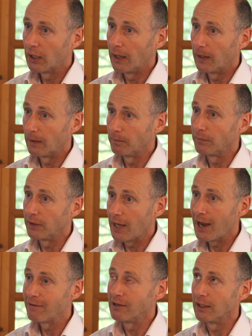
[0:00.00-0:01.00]
the
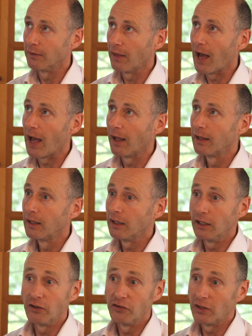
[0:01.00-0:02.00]
area that
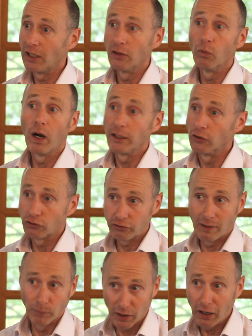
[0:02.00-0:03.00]
is, in a way, your
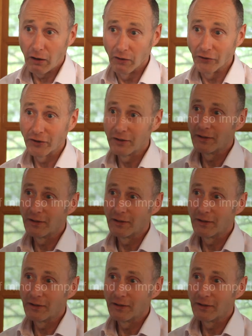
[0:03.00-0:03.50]
trump card.